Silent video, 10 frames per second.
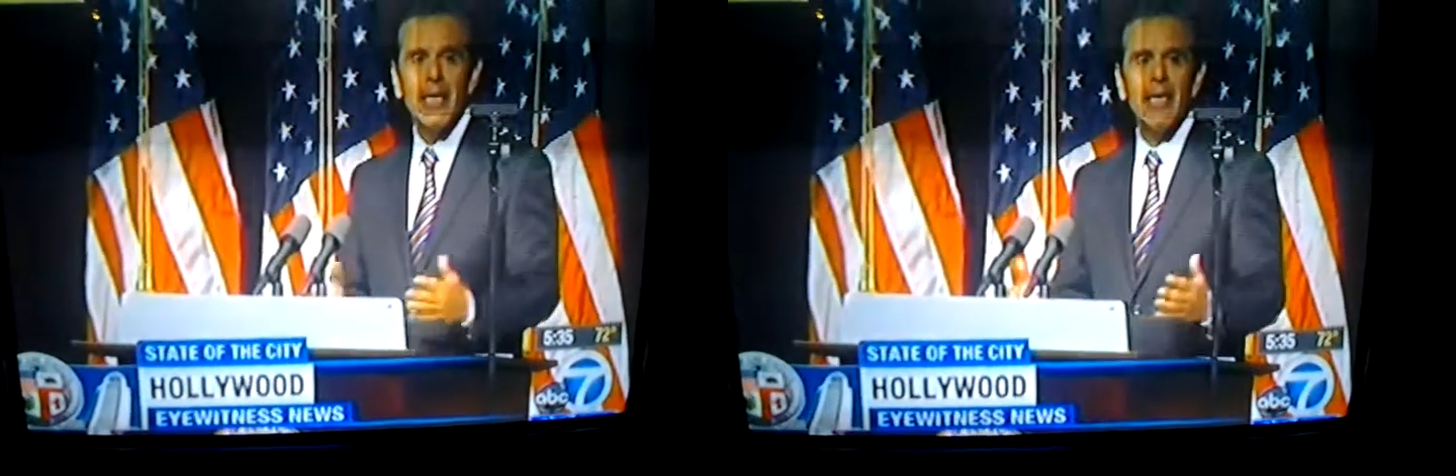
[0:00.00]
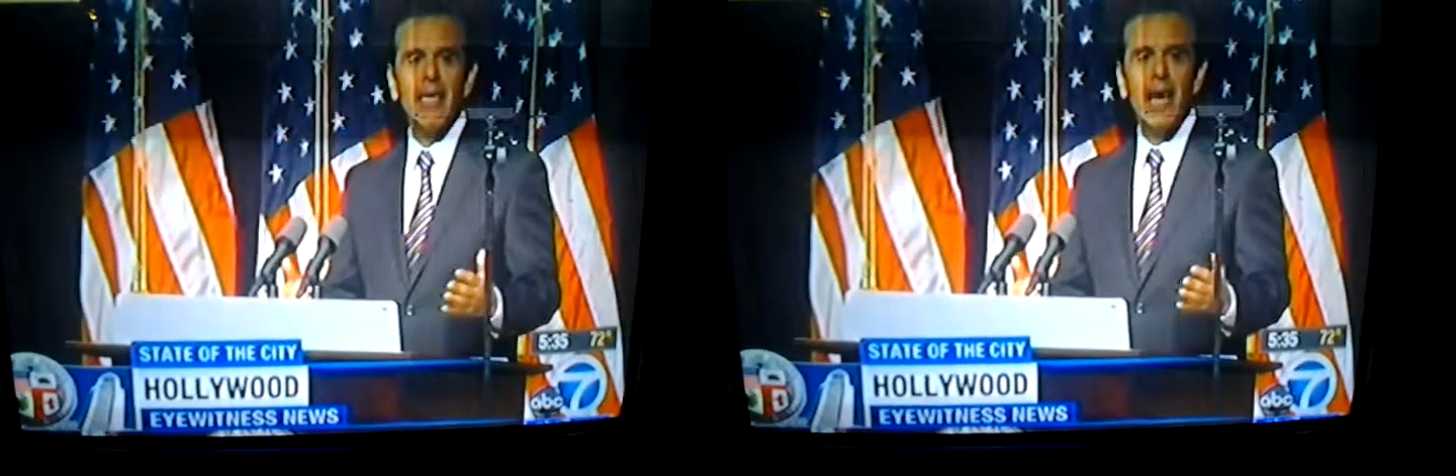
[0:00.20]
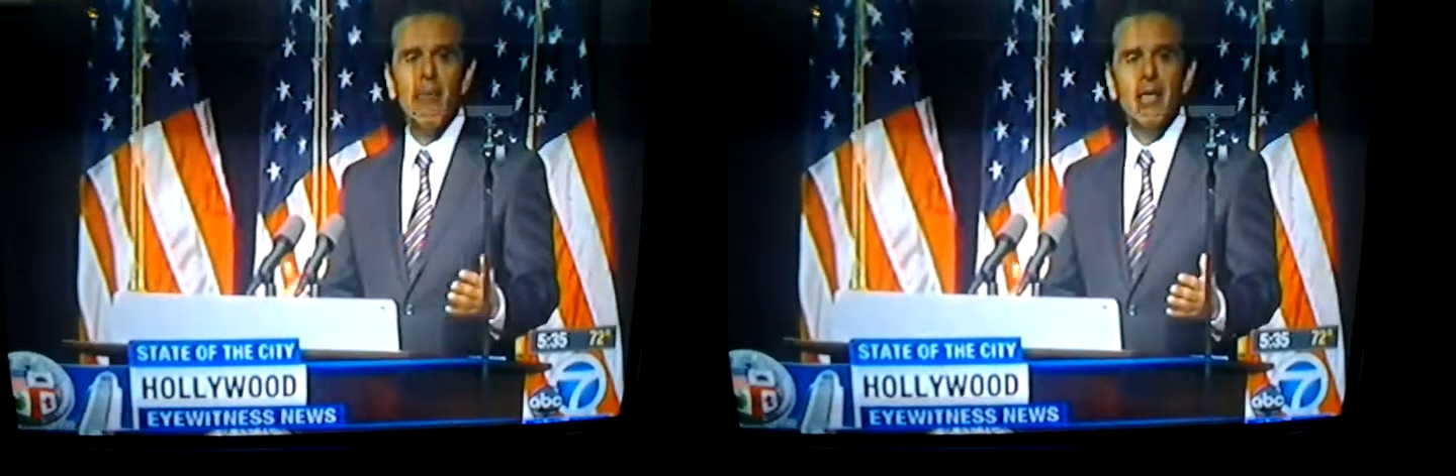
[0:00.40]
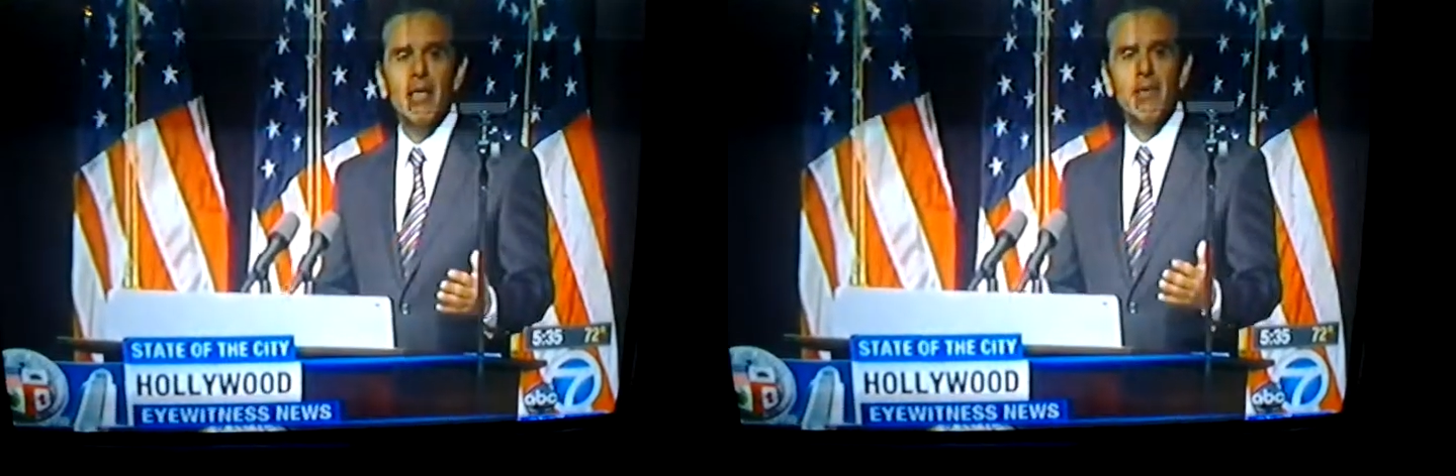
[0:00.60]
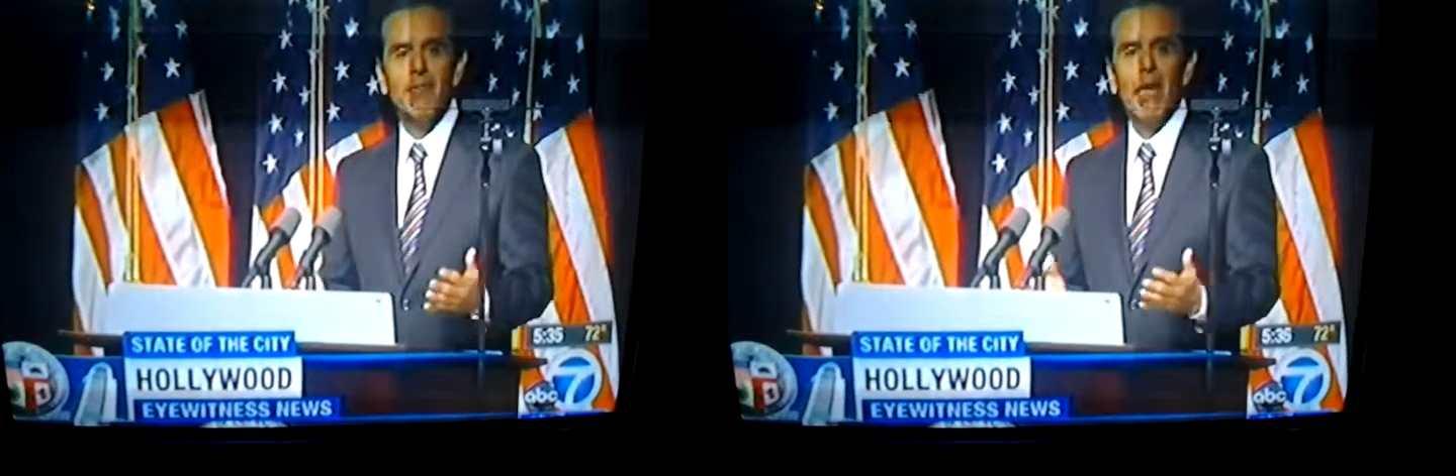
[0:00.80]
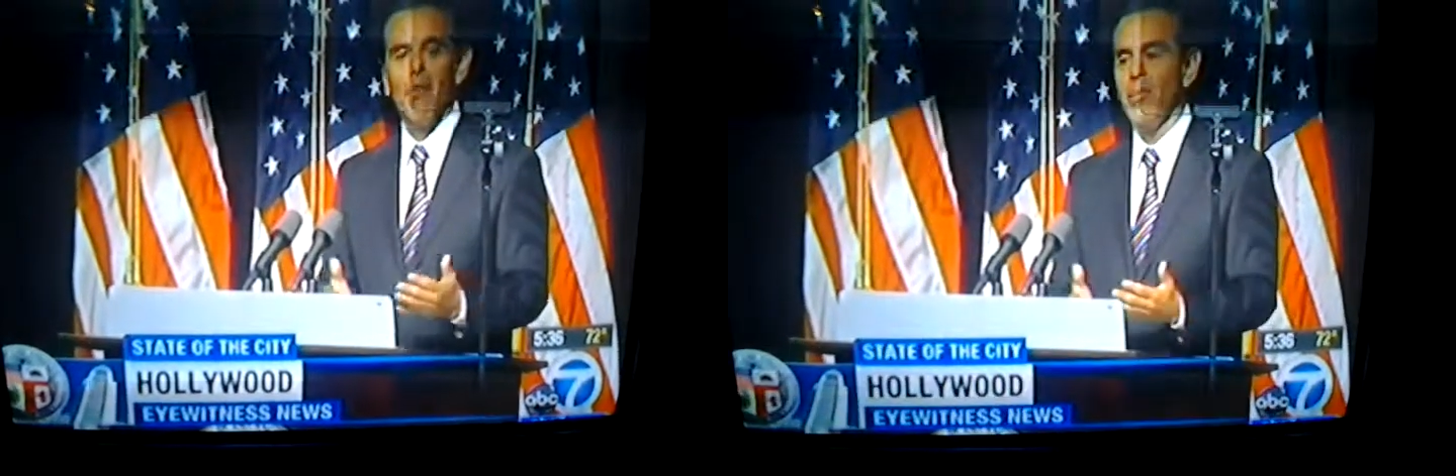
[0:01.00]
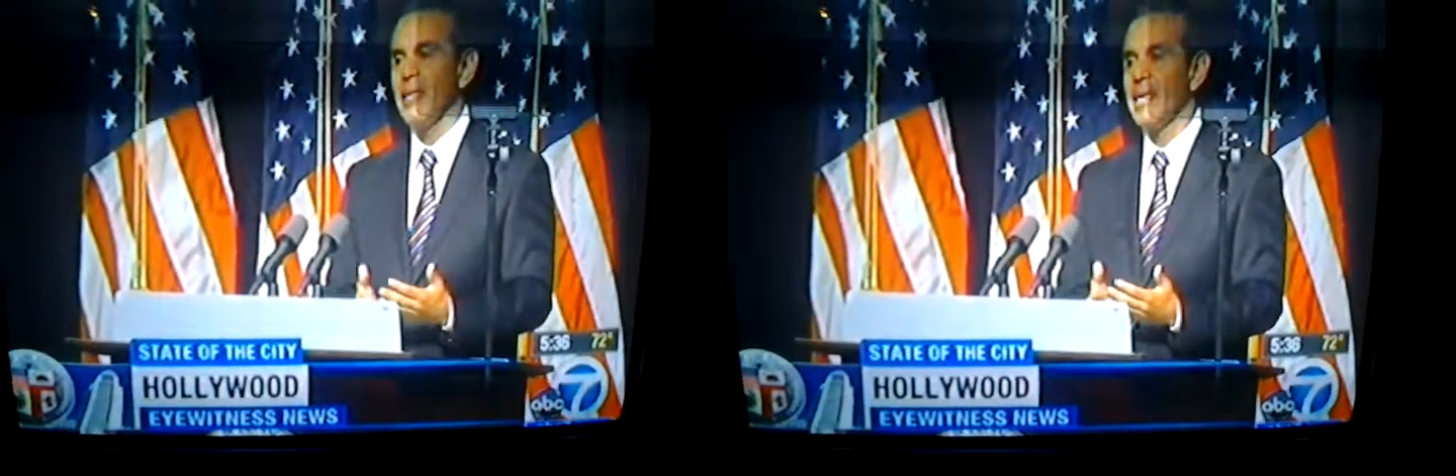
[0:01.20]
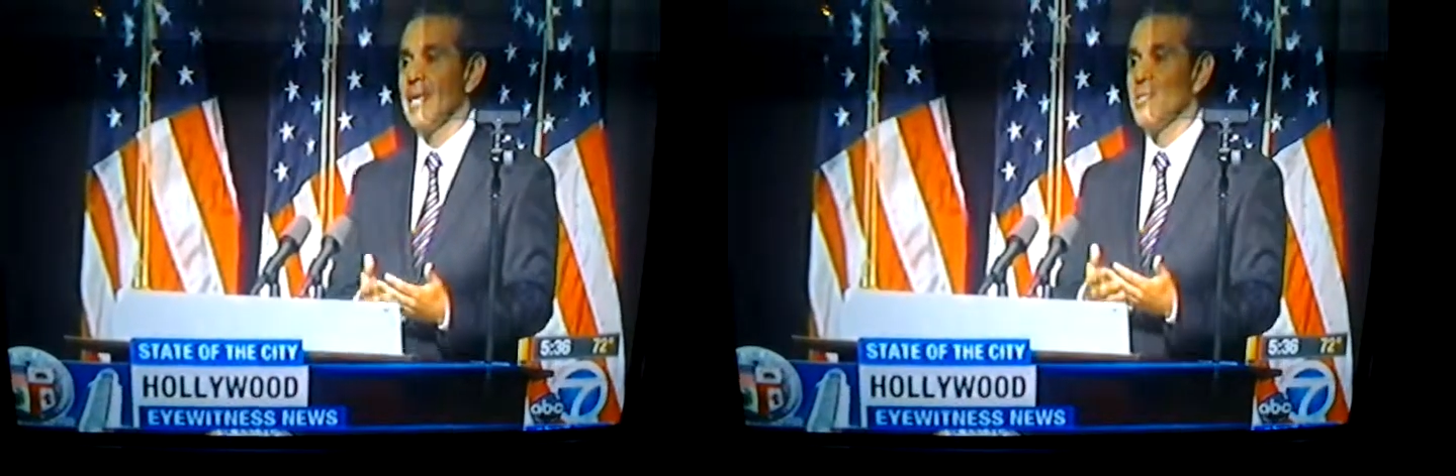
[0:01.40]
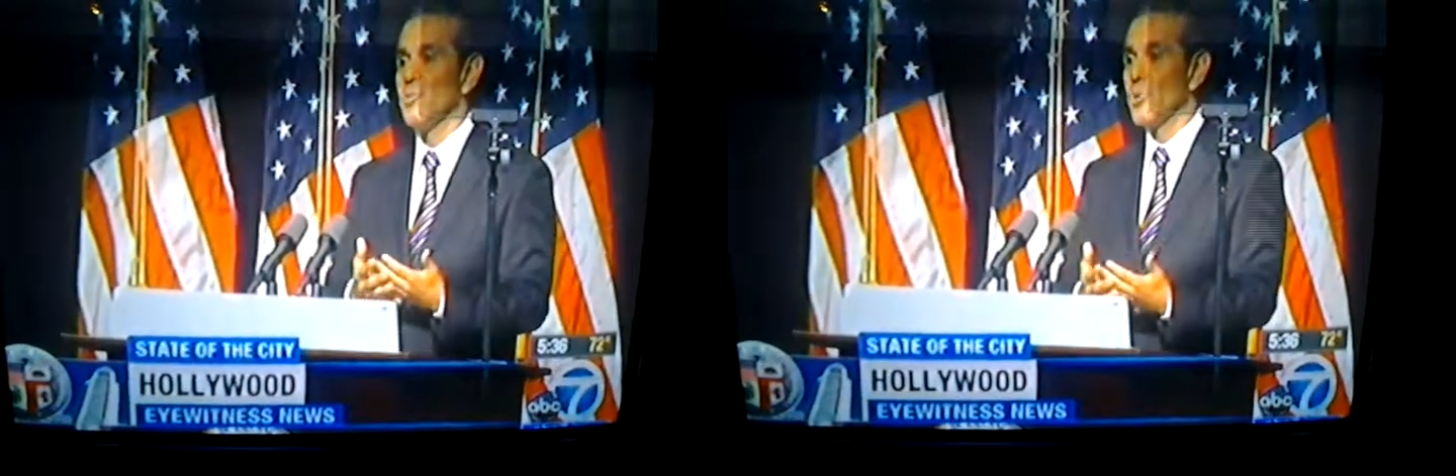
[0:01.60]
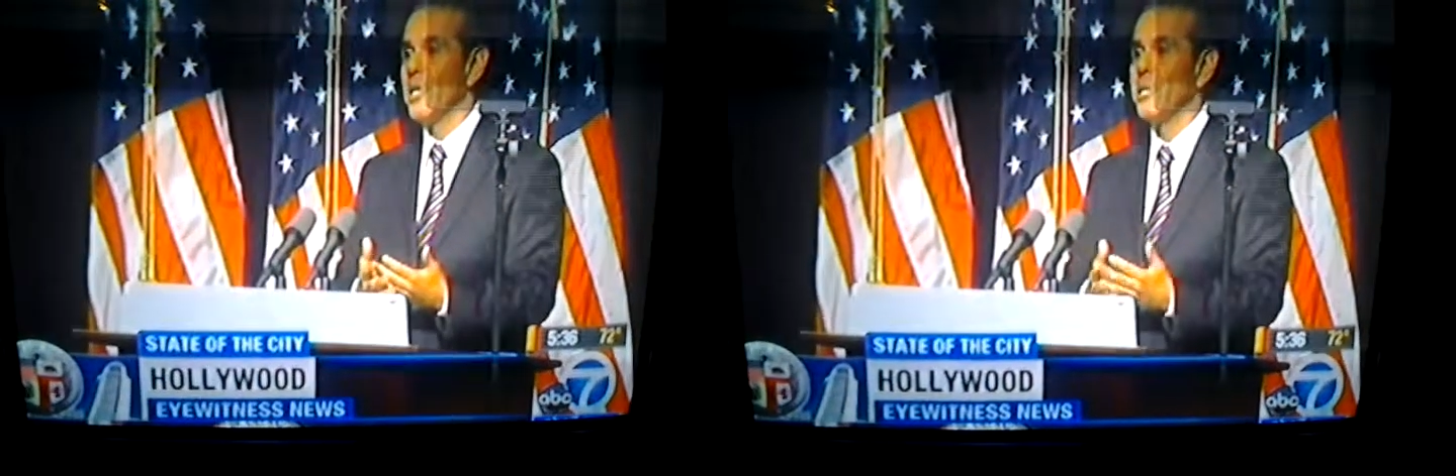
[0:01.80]
to economic development
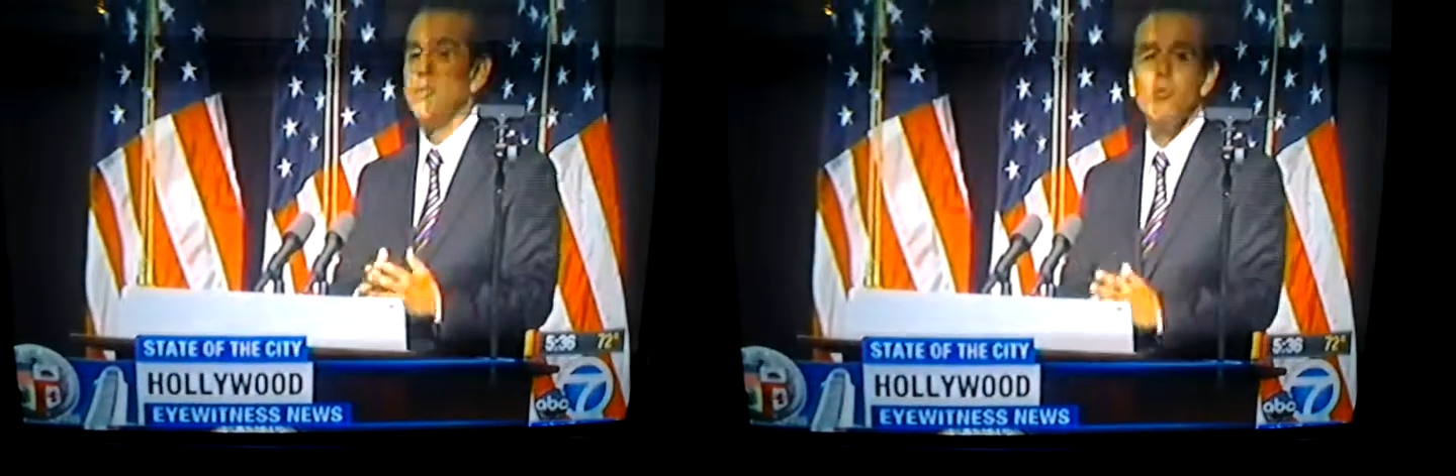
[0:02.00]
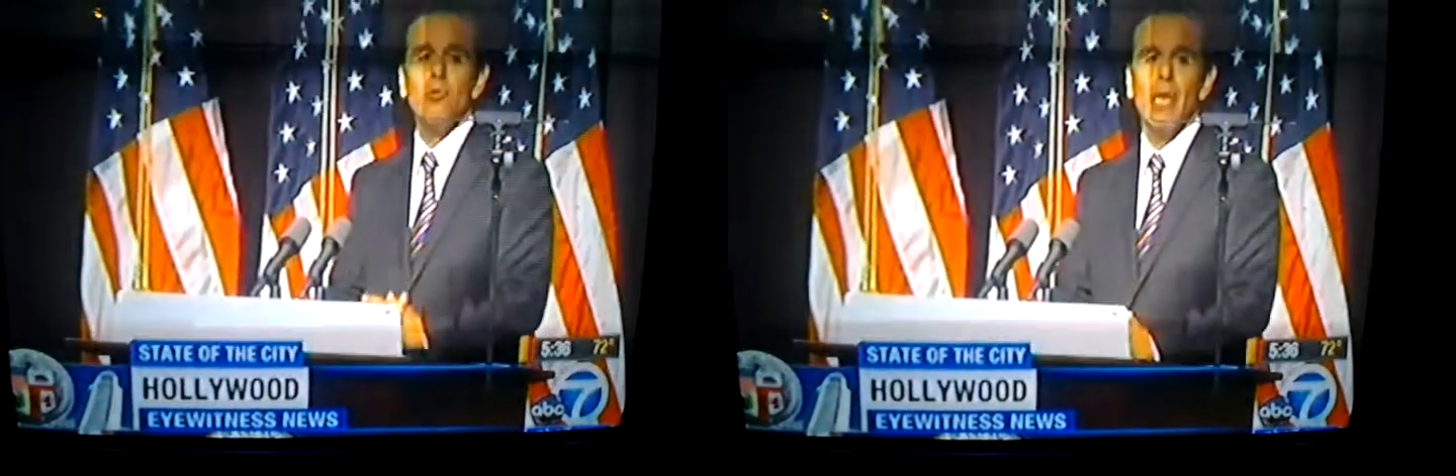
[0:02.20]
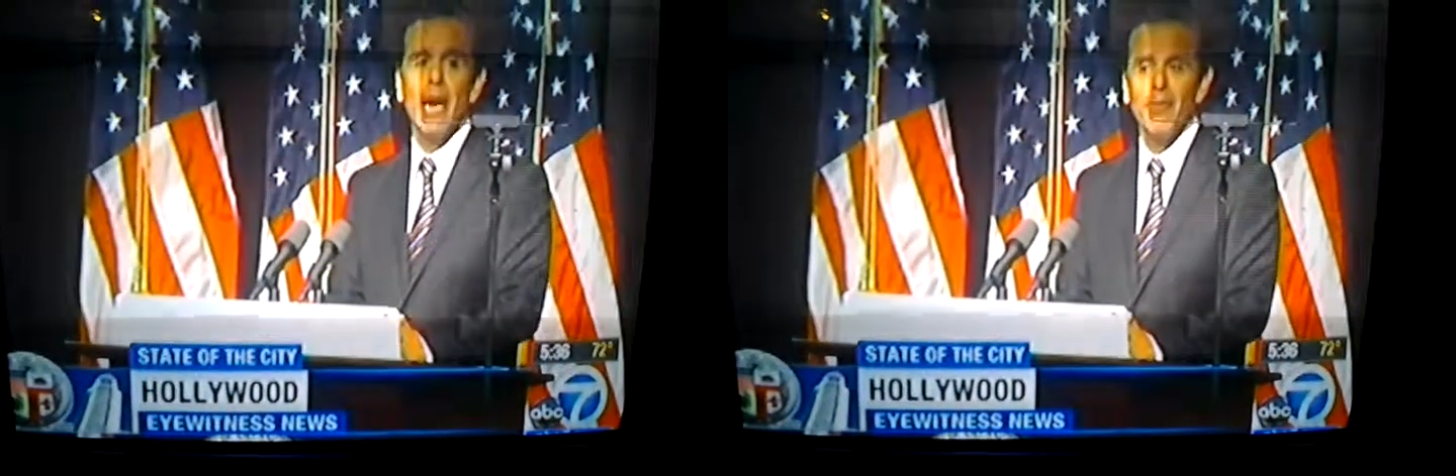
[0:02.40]
that has breathed new